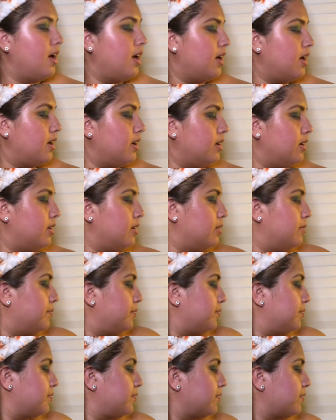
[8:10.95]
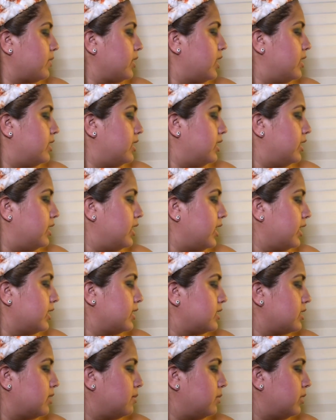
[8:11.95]
And then
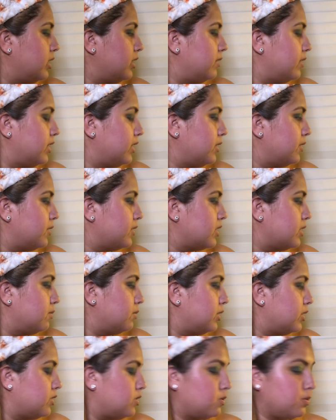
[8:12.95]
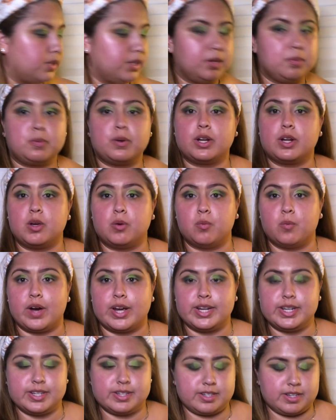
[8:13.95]
next, I believe he goes in with this really pretty
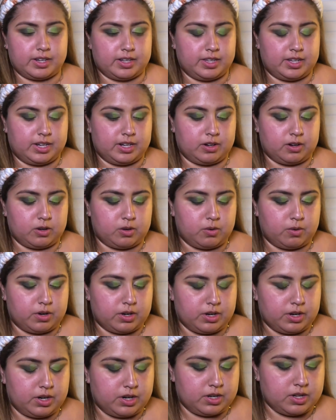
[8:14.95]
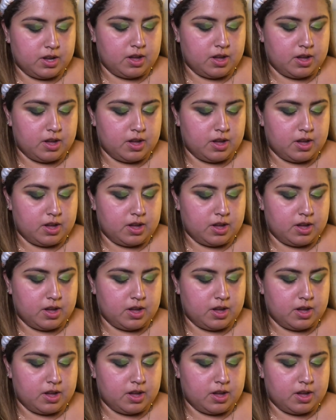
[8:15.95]
white on the inner corner.